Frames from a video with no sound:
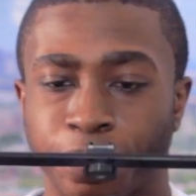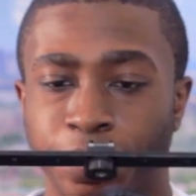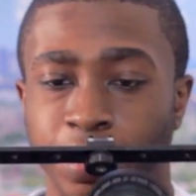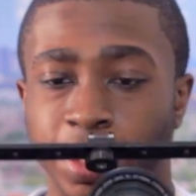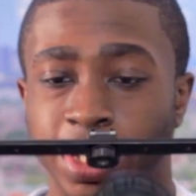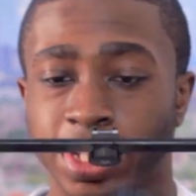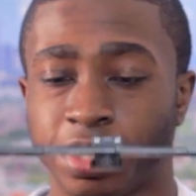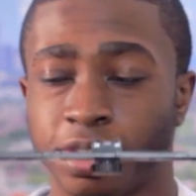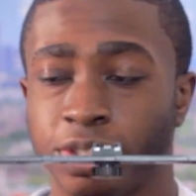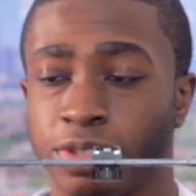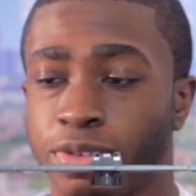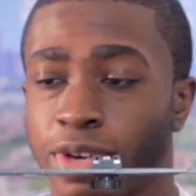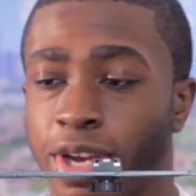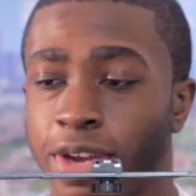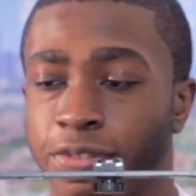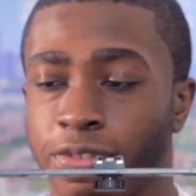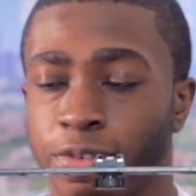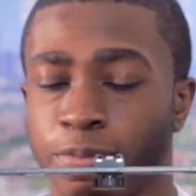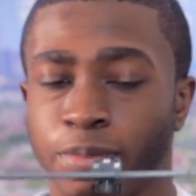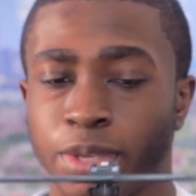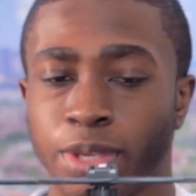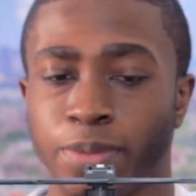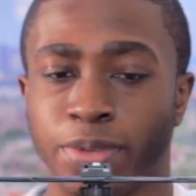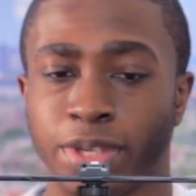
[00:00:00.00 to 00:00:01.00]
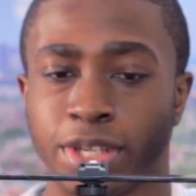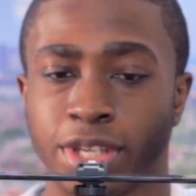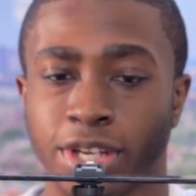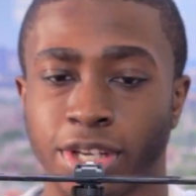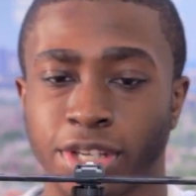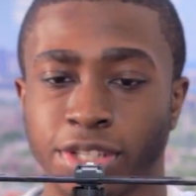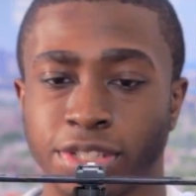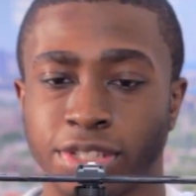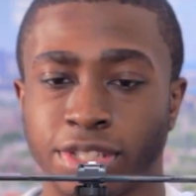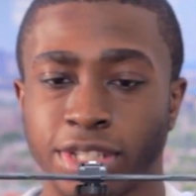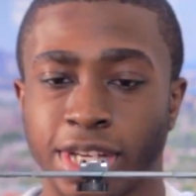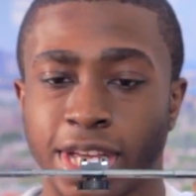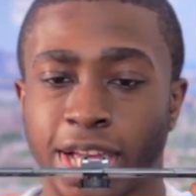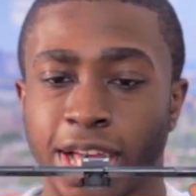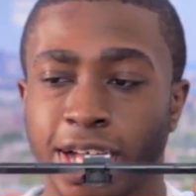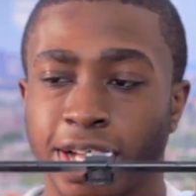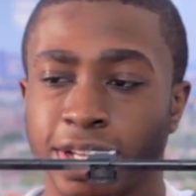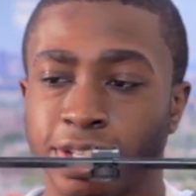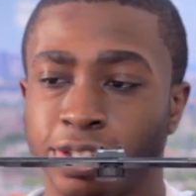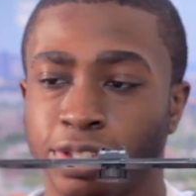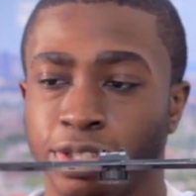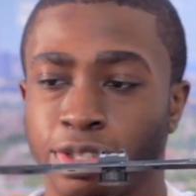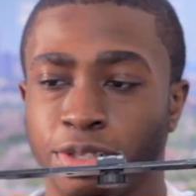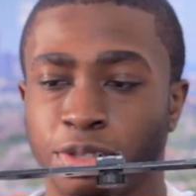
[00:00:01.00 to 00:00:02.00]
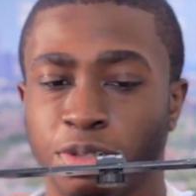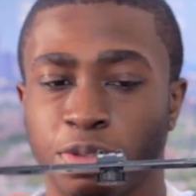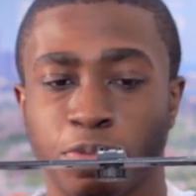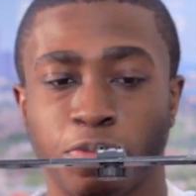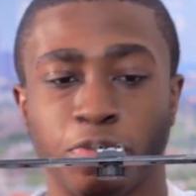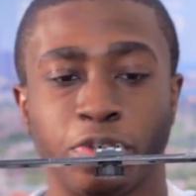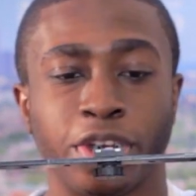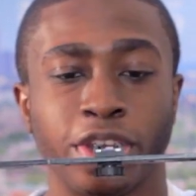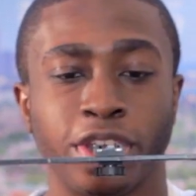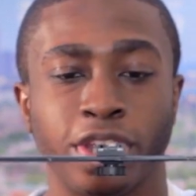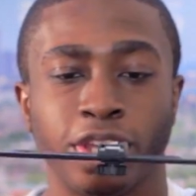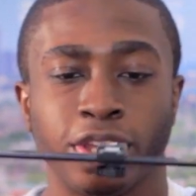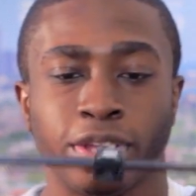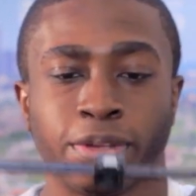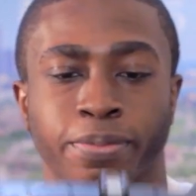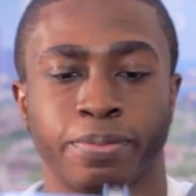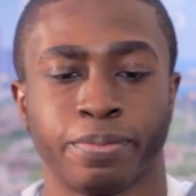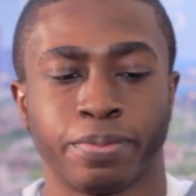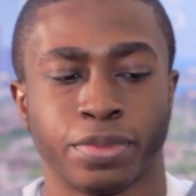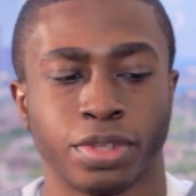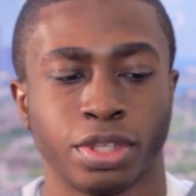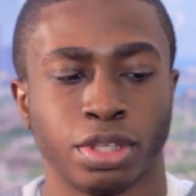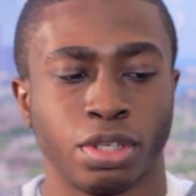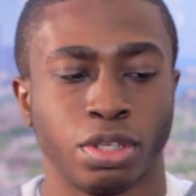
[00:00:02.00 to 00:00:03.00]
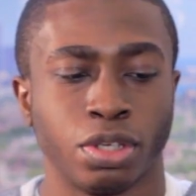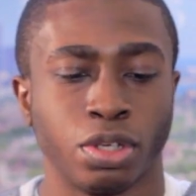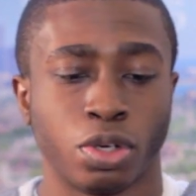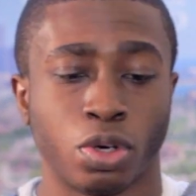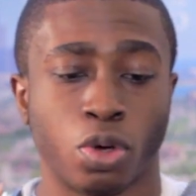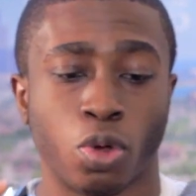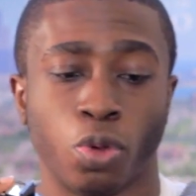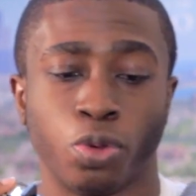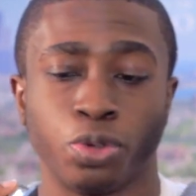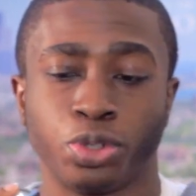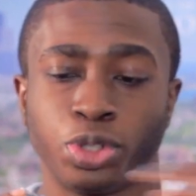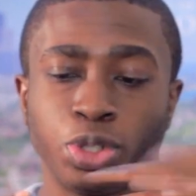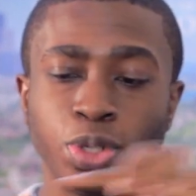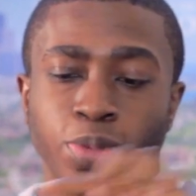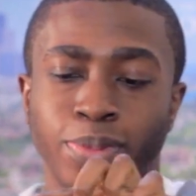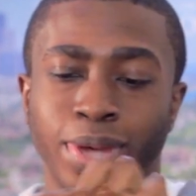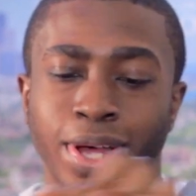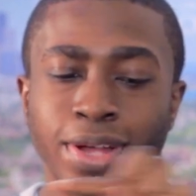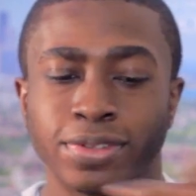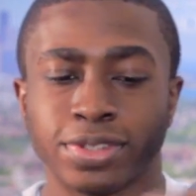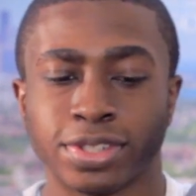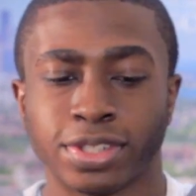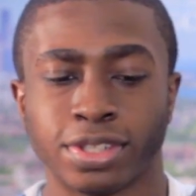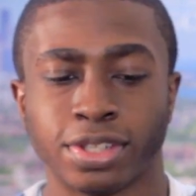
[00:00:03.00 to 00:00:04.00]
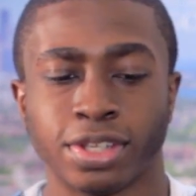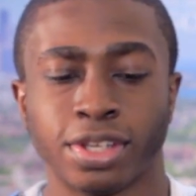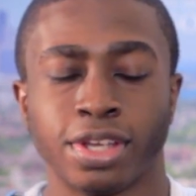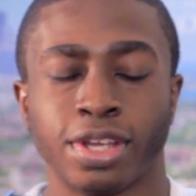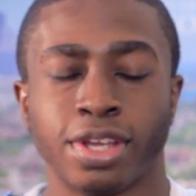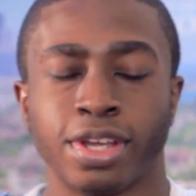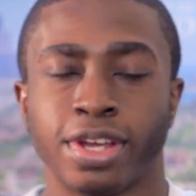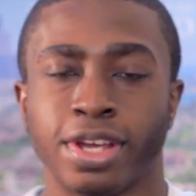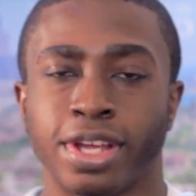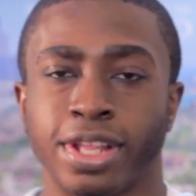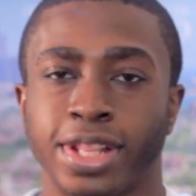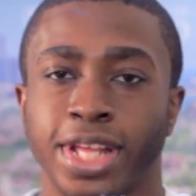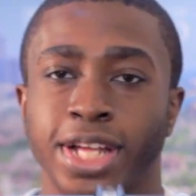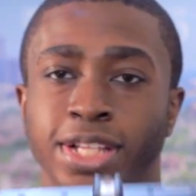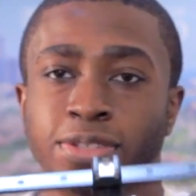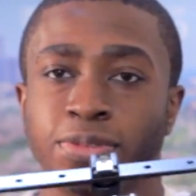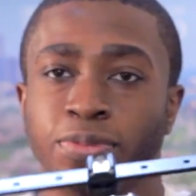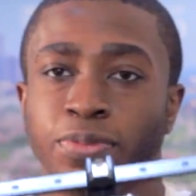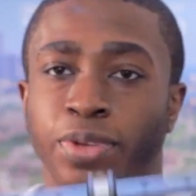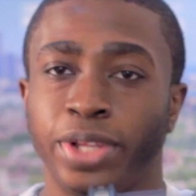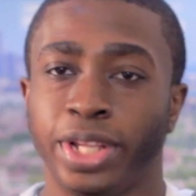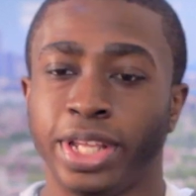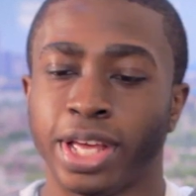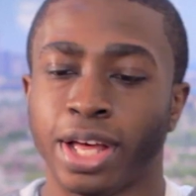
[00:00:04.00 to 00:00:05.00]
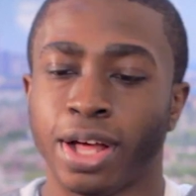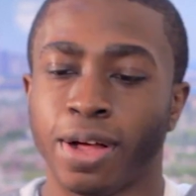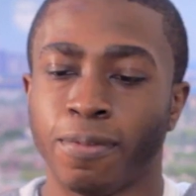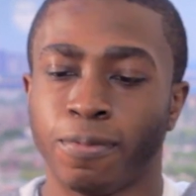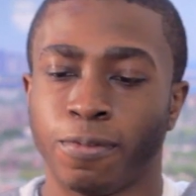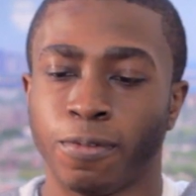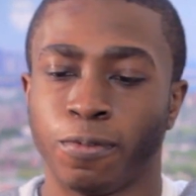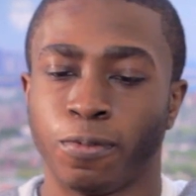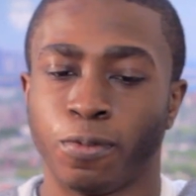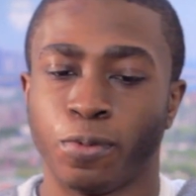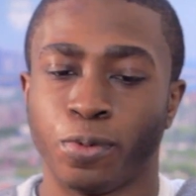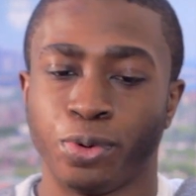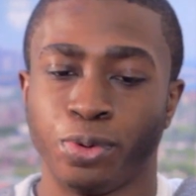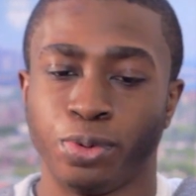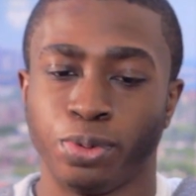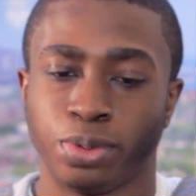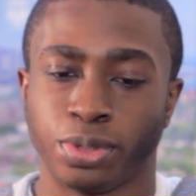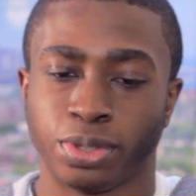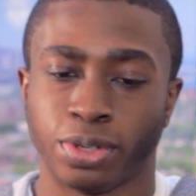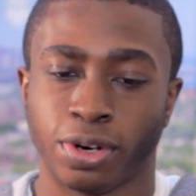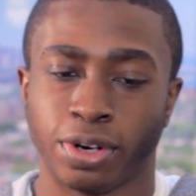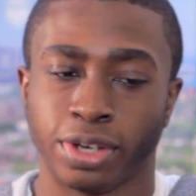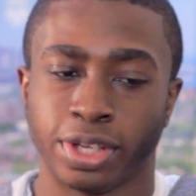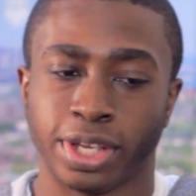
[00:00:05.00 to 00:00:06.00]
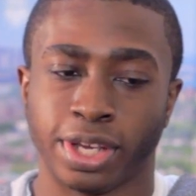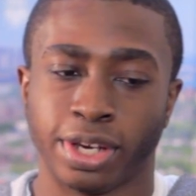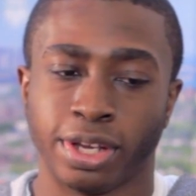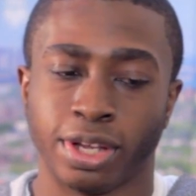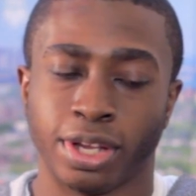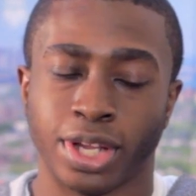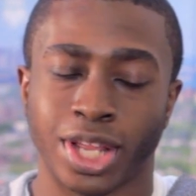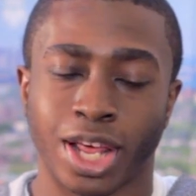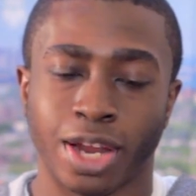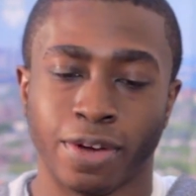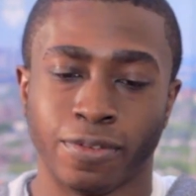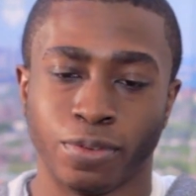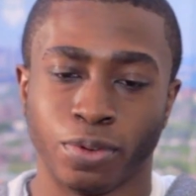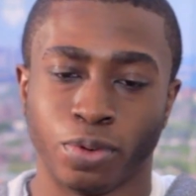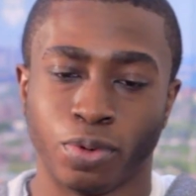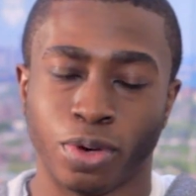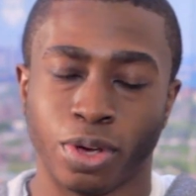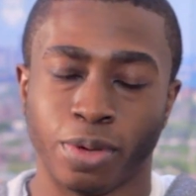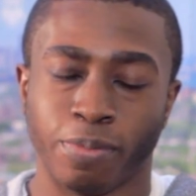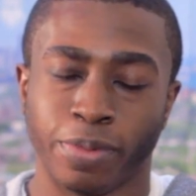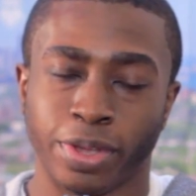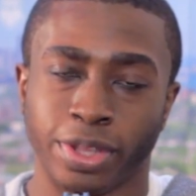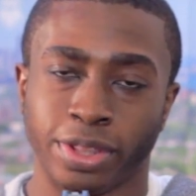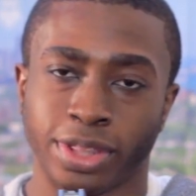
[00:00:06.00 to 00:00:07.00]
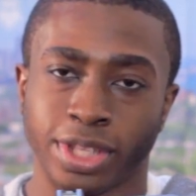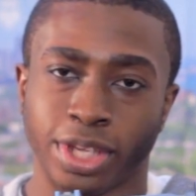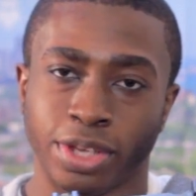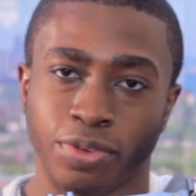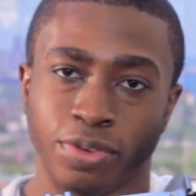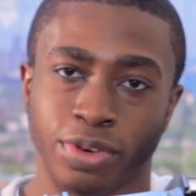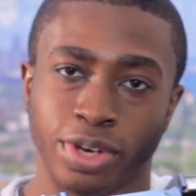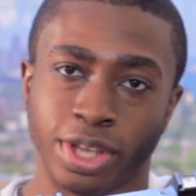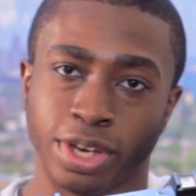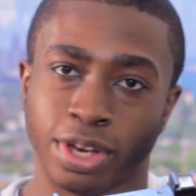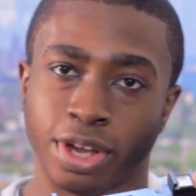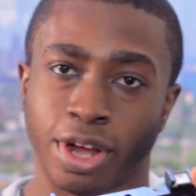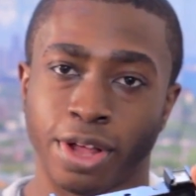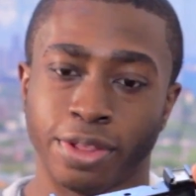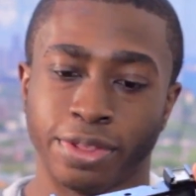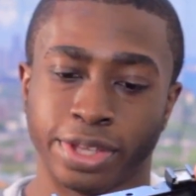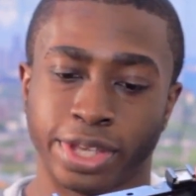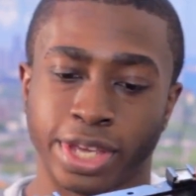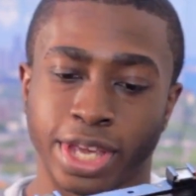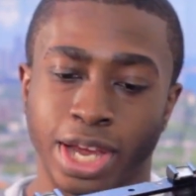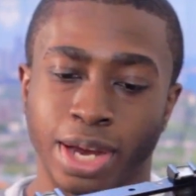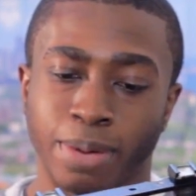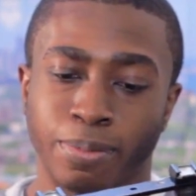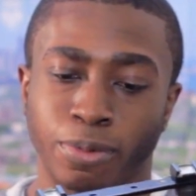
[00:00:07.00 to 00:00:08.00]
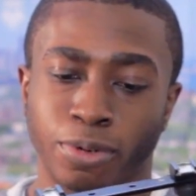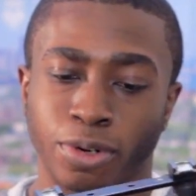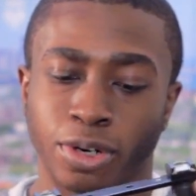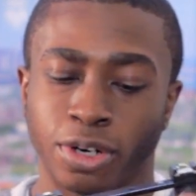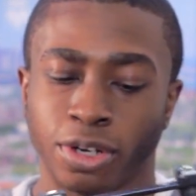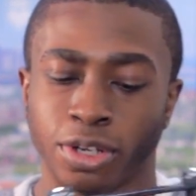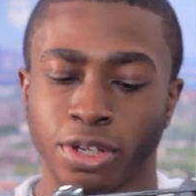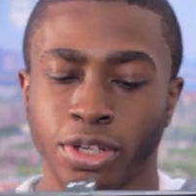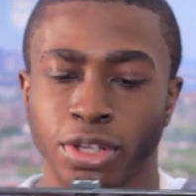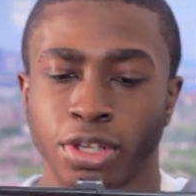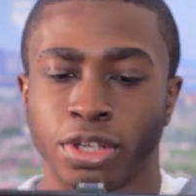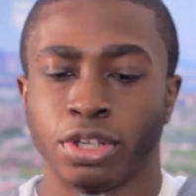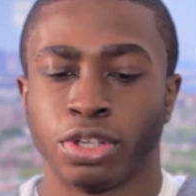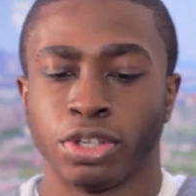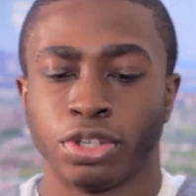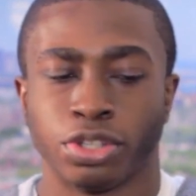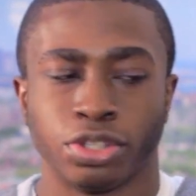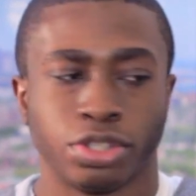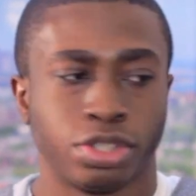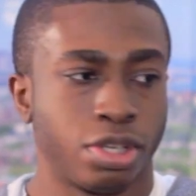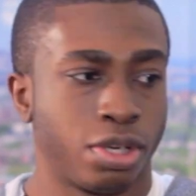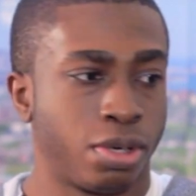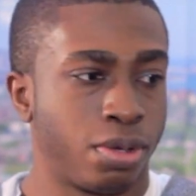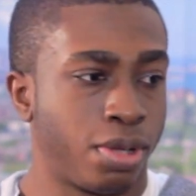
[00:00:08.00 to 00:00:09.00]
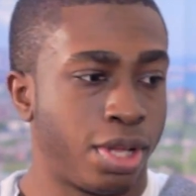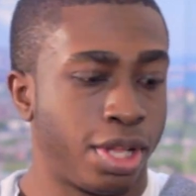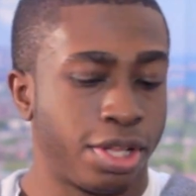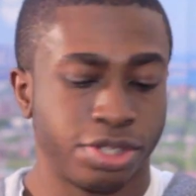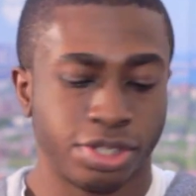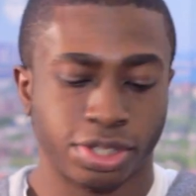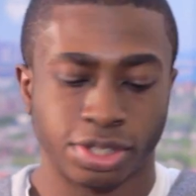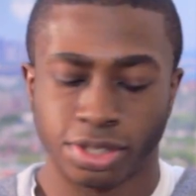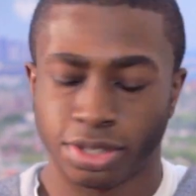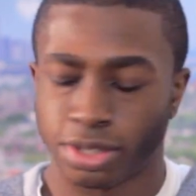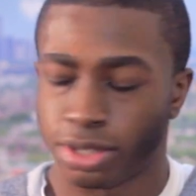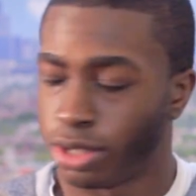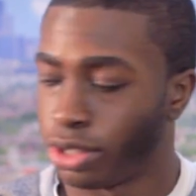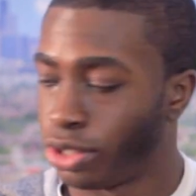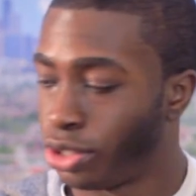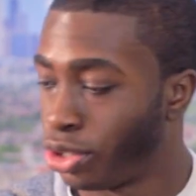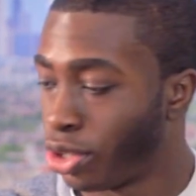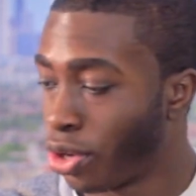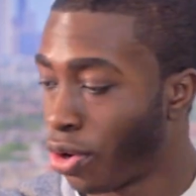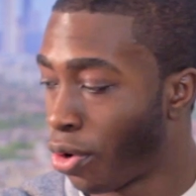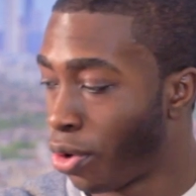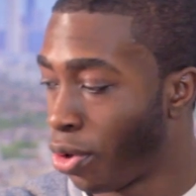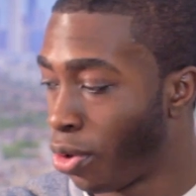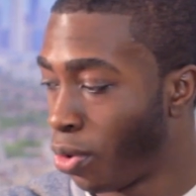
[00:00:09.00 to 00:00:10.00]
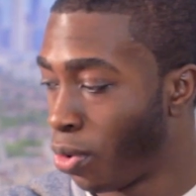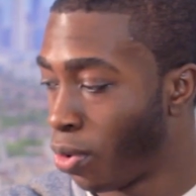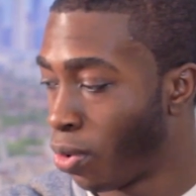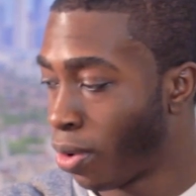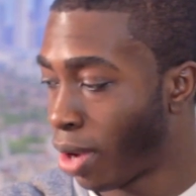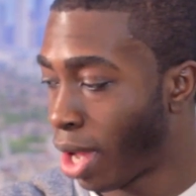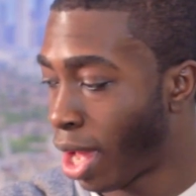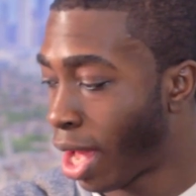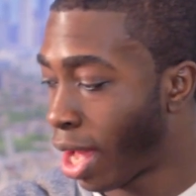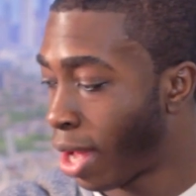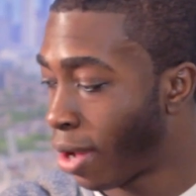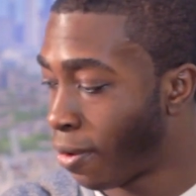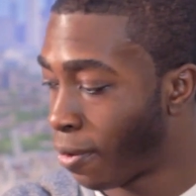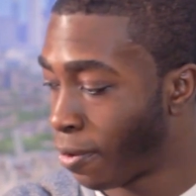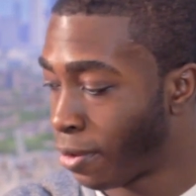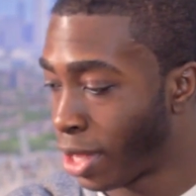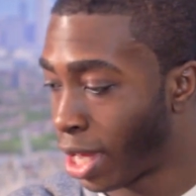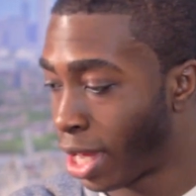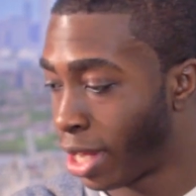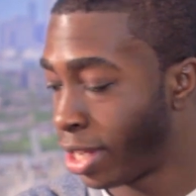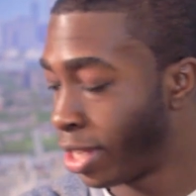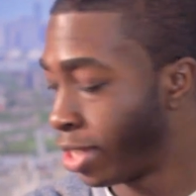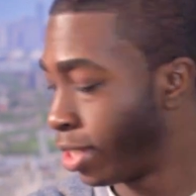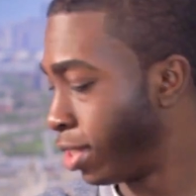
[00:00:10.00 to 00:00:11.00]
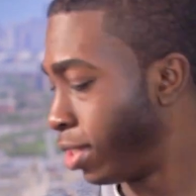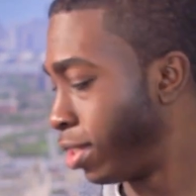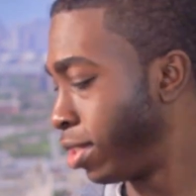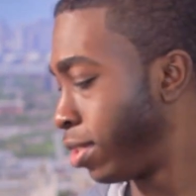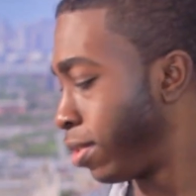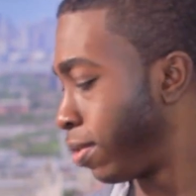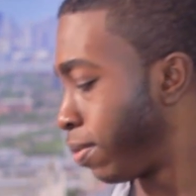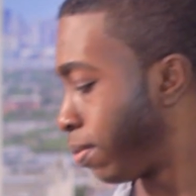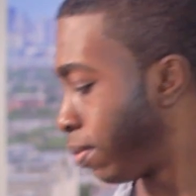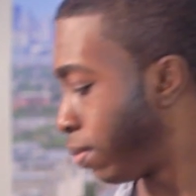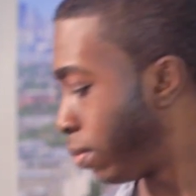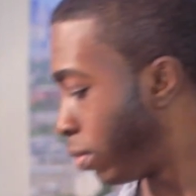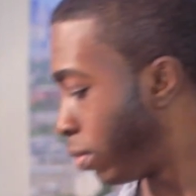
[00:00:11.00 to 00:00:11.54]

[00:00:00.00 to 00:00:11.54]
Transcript: This is great for me because it has 3 cold shoe mounts, and that's really helpful for when you start getting a lot of equipment that you need on the camera. So I'll just show you how that is.